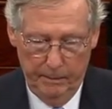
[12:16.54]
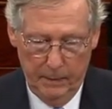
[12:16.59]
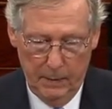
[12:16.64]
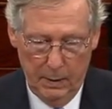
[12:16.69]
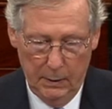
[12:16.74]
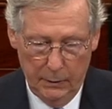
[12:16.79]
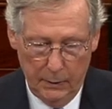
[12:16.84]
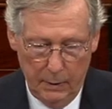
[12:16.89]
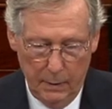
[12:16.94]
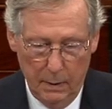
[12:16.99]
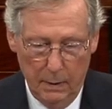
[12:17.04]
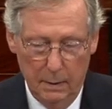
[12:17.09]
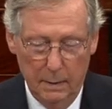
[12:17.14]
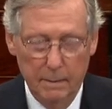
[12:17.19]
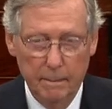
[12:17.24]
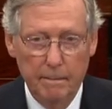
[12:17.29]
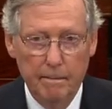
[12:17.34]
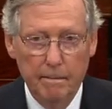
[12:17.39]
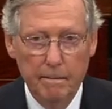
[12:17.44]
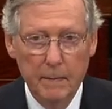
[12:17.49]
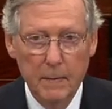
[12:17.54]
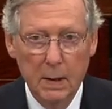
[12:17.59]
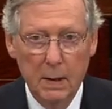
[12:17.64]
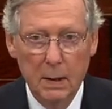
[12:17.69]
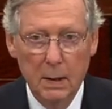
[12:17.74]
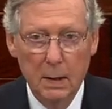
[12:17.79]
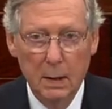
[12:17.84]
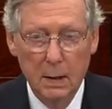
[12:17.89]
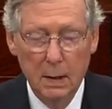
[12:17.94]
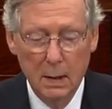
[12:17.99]
Third,
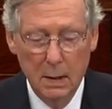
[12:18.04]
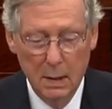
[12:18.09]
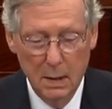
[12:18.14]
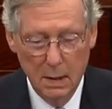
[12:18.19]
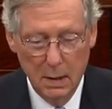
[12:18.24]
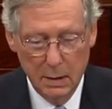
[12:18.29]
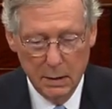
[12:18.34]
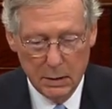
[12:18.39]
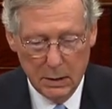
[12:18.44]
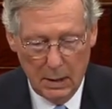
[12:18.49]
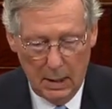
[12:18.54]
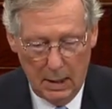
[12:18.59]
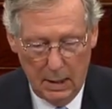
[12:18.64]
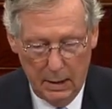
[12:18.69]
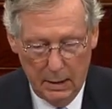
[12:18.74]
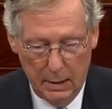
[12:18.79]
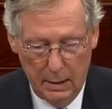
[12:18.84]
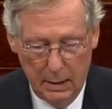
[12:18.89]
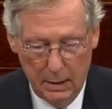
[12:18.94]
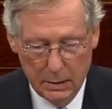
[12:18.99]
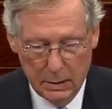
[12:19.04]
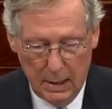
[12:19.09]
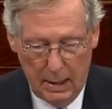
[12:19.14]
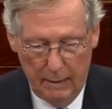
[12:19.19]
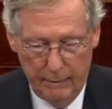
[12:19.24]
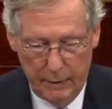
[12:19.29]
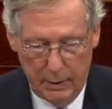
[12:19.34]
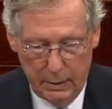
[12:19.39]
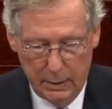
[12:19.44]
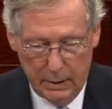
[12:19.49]
Assad, as
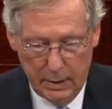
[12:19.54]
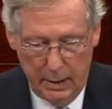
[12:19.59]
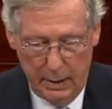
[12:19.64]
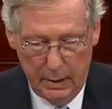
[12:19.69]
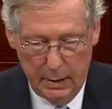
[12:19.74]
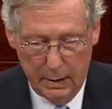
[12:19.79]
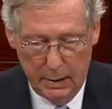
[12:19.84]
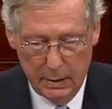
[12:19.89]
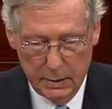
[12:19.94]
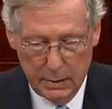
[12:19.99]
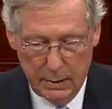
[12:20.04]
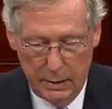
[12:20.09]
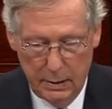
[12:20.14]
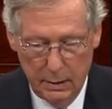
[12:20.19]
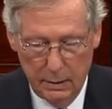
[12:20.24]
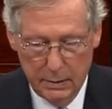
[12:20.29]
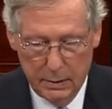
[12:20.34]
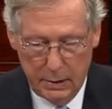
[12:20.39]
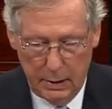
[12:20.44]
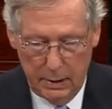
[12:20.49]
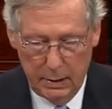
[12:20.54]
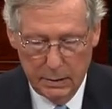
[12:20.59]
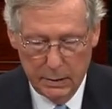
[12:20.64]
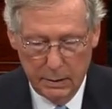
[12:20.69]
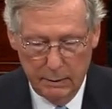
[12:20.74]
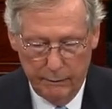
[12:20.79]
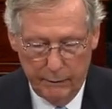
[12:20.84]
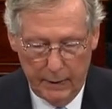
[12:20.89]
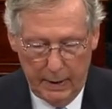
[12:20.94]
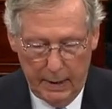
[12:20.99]
I've indicated, has killed tens
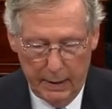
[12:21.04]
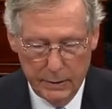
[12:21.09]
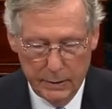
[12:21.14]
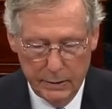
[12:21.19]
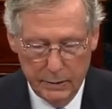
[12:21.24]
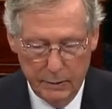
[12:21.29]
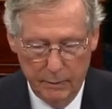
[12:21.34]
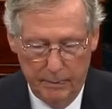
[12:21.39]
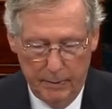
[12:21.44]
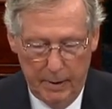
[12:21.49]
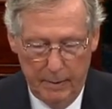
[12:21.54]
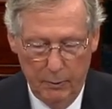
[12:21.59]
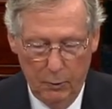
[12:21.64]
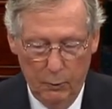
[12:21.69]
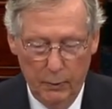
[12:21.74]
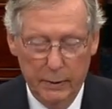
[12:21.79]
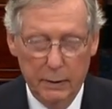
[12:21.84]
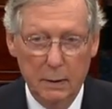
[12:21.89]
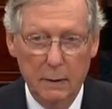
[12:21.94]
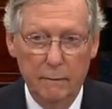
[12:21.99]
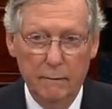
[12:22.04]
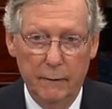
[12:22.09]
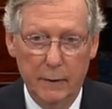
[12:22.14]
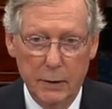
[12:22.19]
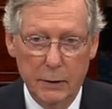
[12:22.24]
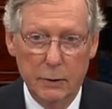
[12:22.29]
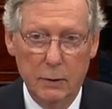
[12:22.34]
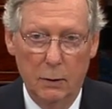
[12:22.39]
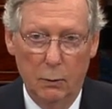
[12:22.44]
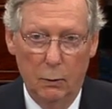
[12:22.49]
of thousands of people with
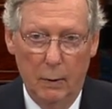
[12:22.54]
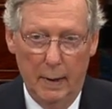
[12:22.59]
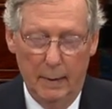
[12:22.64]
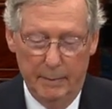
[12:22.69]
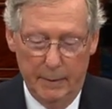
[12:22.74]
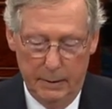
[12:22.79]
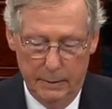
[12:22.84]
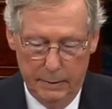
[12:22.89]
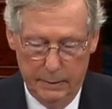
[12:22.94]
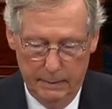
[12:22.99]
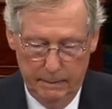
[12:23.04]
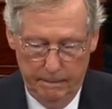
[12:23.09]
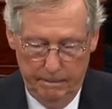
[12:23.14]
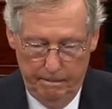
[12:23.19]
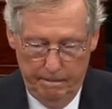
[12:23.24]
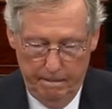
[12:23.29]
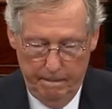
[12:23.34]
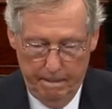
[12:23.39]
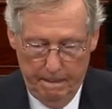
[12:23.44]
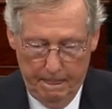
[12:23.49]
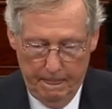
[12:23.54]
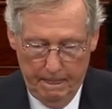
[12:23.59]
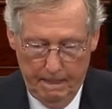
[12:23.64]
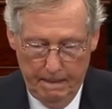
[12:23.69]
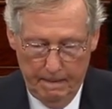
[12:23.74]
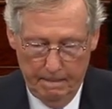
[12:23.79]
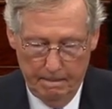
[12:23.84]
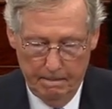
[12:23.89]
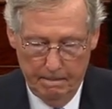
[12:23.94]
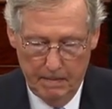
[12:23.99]
conventional weapons.
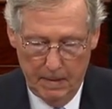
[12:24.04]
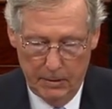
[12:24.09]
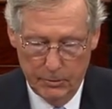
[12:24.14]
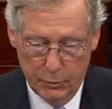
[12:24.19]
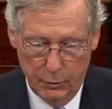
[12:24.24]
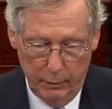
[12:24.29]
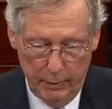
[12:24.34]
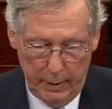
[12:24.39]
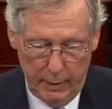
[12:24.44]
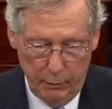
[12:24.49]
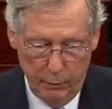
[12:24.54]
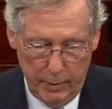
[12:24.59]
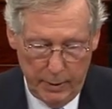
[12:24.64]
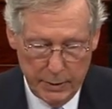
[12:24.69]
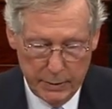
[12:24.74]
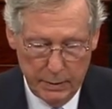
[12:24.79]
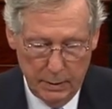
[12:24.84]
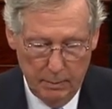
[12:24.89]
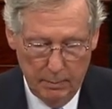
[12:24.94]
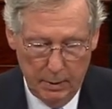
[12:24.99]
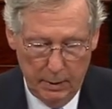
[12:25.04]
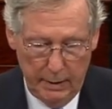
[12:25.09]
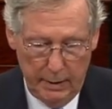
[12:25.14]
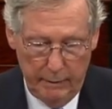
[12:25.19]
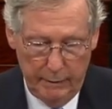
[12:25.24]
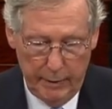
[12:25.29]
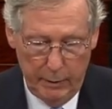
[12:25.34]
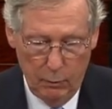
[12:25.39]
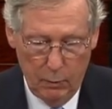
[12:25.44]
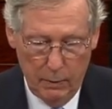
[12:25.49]
Is there any reason to believe
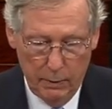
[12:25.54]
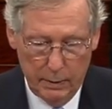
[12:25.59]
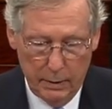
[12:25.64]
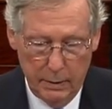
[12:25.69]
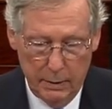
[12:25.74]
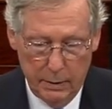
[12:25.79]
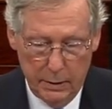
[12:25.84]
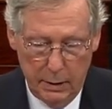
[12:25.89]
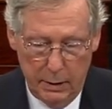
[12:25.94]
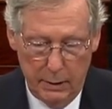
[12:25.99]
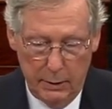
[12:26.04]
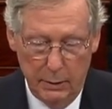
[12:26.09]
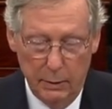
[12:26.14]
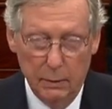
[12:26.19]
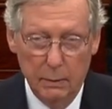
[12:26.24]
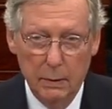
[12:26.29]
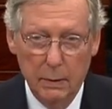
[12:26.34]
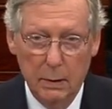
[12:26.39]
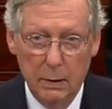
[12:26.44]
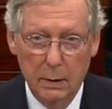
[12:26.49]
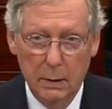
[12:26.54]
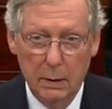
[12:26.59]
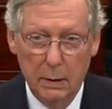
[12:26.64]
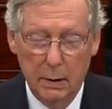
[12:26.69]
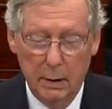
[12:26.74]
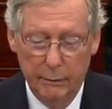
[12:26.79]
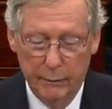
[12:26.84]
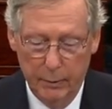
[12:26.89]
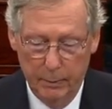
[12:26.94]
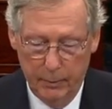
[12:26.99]
he won't continue
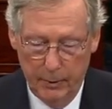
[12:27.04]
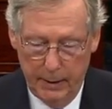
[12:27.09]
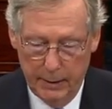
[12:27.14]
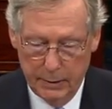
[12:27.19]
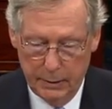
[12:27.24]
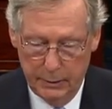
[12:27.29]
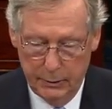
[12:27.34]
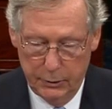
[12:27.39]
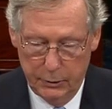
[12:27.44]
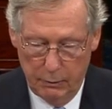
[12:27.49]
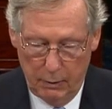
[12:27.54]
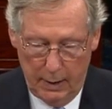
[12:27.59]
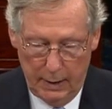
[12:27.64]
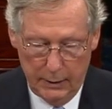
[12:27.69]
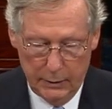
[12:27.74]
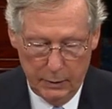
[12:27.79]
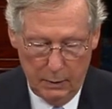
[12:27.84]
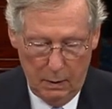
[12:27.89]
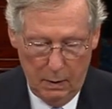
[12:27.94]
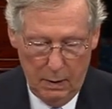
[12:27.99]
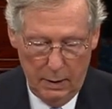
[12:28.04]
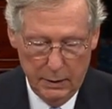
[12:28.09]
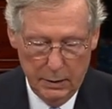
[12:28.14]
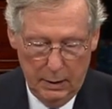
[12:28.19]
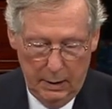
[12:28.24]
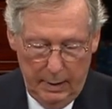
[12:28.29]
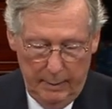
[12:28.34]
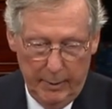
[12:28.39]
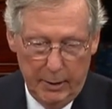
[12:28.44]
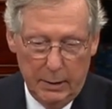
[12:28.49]
if the president's strikes are as
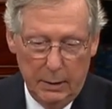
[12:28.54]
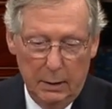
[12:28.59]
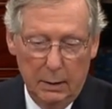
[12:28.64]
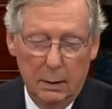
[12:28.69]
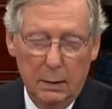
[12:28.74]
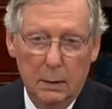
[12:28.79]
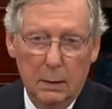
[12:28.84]
limited